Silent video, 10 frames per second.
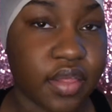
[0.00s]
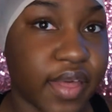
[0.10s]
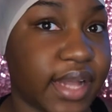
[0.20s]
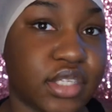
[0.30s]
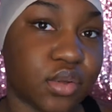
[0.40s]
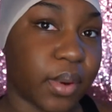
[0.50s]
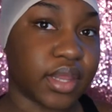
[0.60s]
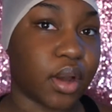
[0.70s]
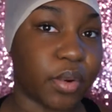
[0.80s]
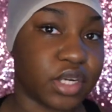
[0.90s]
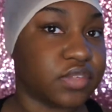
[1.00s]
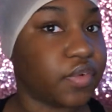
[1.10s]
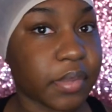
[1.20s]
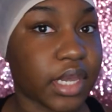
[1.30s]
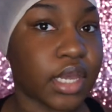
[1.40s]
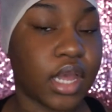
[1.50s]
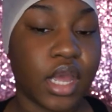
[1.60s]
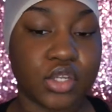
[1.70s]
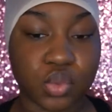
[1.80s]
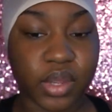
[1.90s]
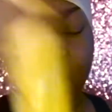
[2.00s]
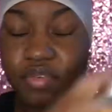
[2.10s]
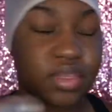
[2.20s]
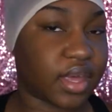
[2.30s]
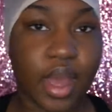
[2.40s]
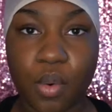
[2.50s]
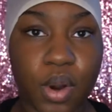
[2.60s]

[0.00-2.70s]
That's the way that works for me. Doing everything at